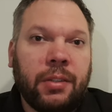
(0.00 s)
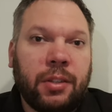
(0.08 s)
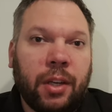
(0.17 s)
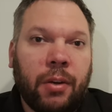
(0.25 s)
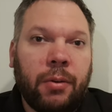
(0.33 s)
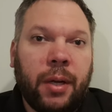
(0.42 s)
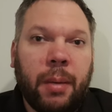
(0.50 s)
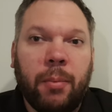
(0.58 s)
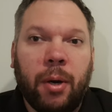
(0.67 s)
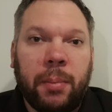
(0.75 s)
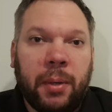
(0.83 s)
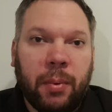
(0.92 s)
So it
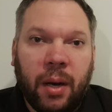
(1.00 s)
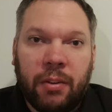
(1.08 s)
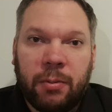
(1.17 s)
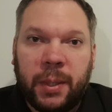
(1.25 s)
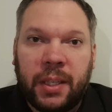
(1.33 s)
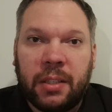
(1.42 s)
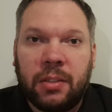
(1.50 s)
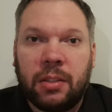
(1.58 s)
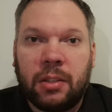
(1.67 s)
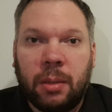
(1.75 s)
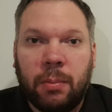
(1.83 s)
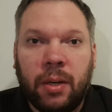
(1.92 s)
might be worth speaking to
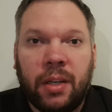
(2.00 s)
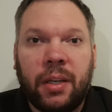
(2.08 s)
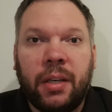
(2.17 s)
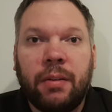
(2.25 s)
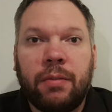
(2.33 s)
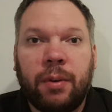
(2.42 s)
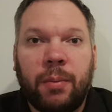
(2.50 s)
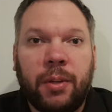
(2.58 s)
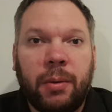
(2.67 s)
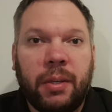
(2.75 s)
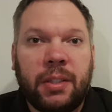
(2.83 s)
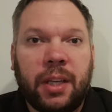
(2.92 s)
someone from the
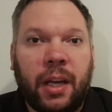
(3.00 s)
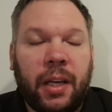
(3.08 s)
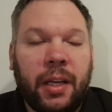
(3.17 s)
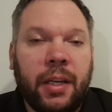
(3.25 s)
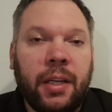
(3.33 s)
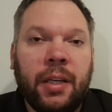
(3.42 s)
USA,